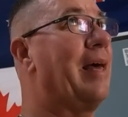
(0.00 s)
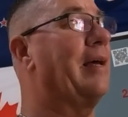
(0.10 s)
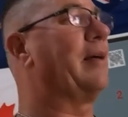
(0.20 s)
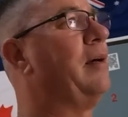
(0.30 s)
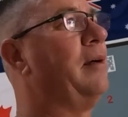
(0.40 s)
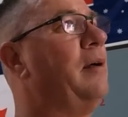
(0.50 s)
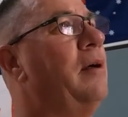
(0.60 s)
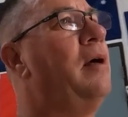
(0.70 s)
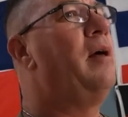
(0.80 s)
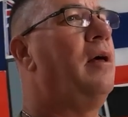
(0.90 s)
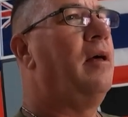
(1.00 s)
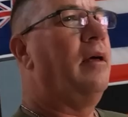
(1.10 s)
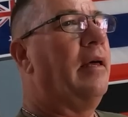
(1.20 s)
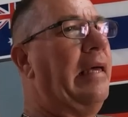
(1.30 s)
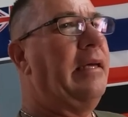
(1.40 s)
think,
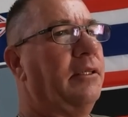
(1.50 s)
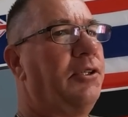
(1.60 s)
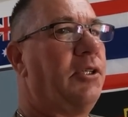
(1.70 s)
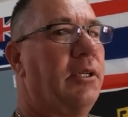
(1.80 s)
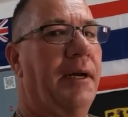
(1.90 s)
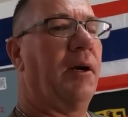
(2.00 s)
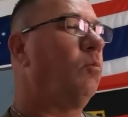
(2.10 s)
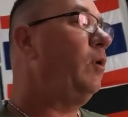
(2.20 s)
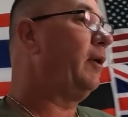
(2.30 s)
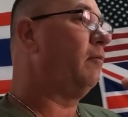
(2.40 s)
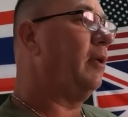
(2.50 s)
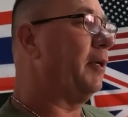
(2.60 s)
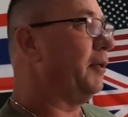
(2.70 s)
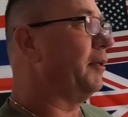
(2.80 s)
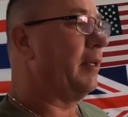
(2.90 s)
each, and they're really,
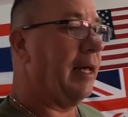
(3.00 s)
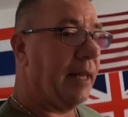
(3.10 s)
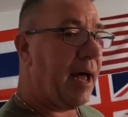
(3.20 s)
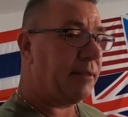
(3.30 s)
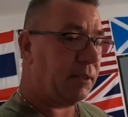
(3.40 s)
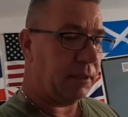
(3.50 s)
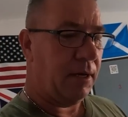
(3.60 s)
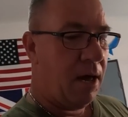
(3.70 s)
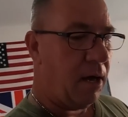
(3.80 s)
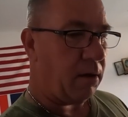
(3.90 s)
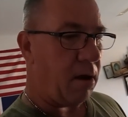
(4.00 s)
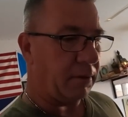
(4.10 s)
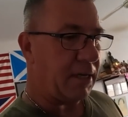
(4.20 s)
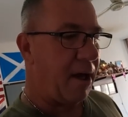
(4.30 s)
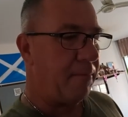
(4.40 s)
really good. They lasted a
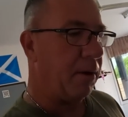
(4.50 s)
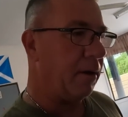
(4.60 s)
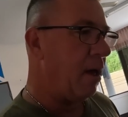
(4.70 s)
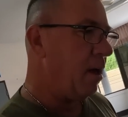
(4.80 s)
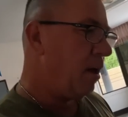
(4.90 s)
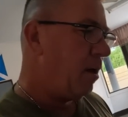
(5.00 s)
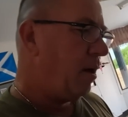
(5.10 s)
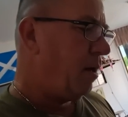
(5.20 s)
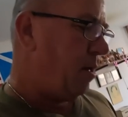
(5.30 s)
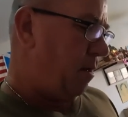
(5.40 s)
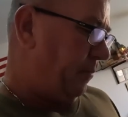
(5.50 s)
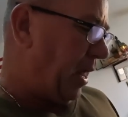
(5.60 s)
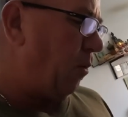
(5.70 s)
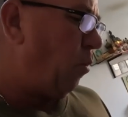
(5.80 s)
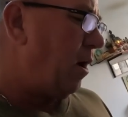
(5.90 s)
long time, but
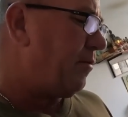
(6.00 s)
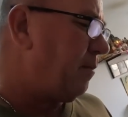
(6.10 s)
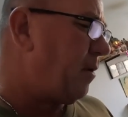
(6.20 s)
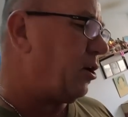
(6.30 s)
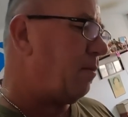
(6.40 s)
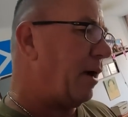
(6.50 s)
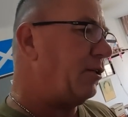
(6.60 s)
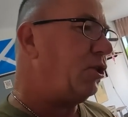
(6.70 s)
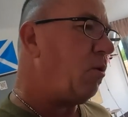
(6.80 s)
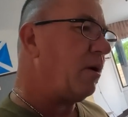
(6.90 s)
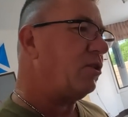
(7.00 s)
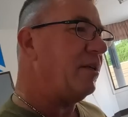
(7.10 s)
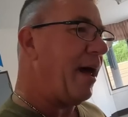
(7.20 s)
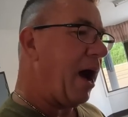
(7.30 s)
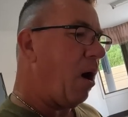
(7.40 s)
I wear them under my
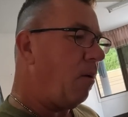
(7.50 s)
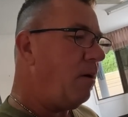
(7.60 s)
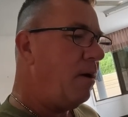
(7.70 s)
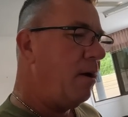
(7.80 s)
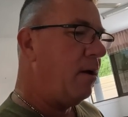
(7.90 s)
shorts now